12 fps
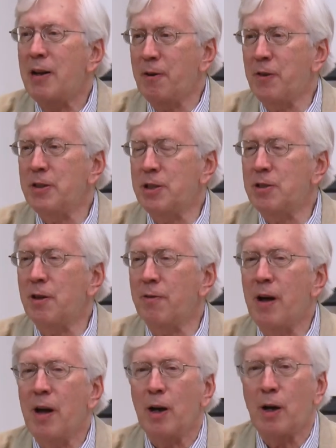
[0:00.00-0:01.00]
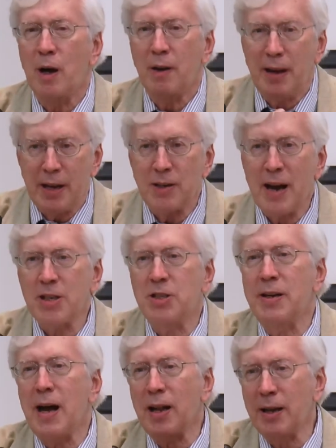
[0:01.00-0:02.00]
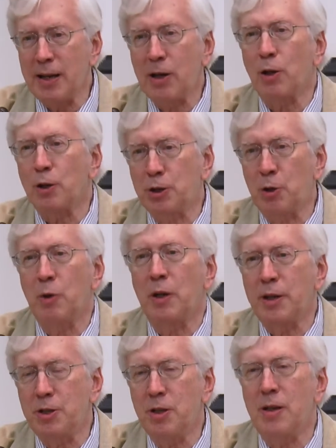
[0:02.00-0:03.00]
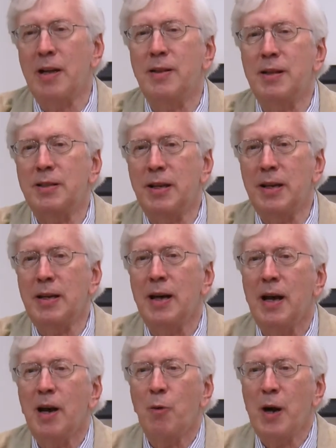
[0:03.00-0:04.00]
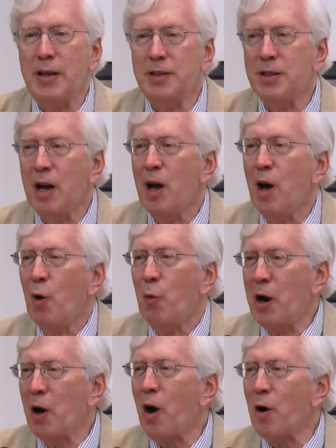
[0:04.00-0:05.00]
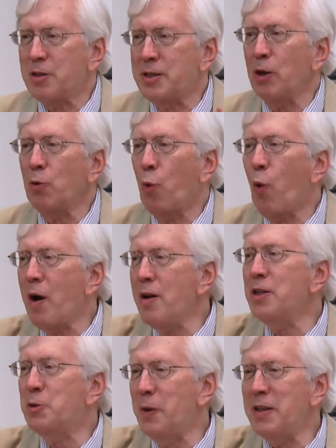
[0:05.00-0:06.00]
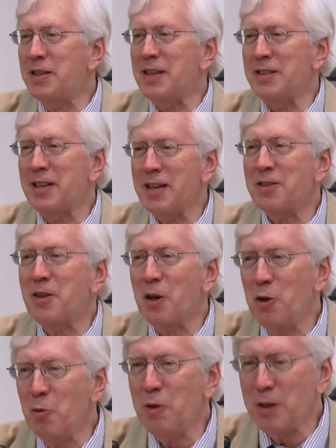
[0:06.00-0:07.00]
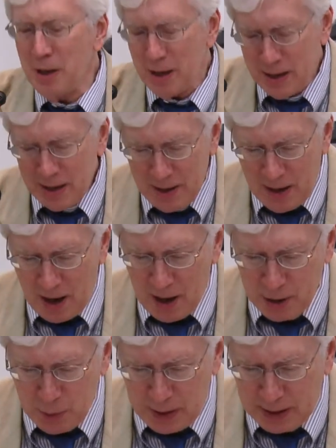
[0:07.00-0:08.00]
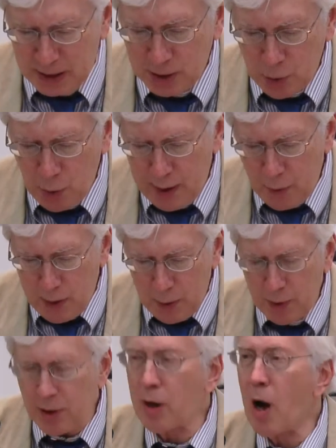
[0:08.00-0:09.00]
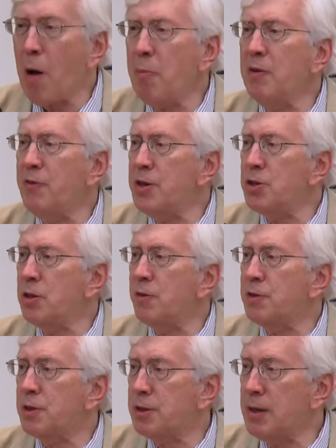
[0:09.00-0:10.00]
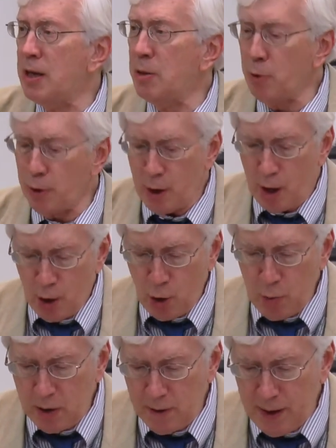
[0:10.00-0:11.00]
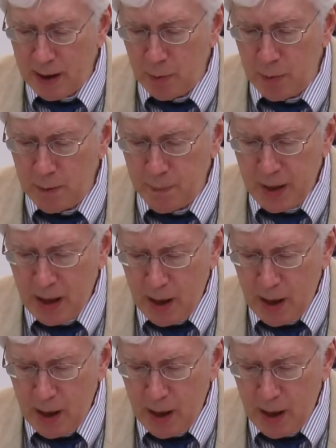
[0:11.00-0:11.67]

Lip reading: differences of nationality, culture, religion, ethnicity, race, we are still one species. Yes, the human species. So with a common vision of sustainable human development,